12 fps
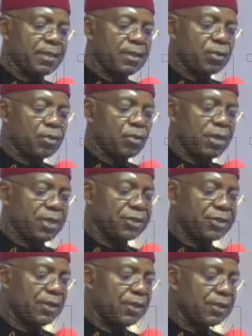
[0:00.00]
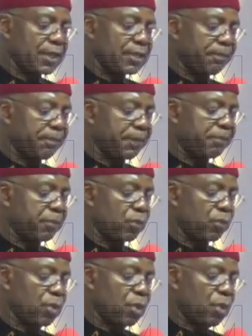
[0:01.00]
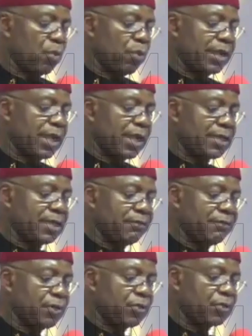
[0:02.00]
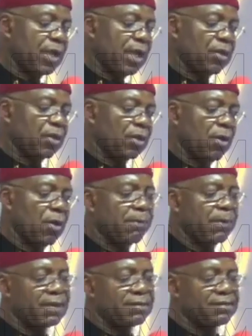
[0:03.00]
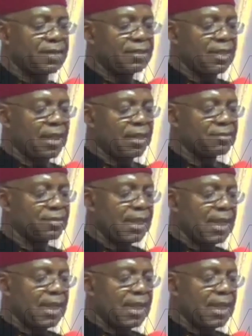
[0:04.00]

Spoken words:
to make sure that the people, whether they live in rural or urban centers,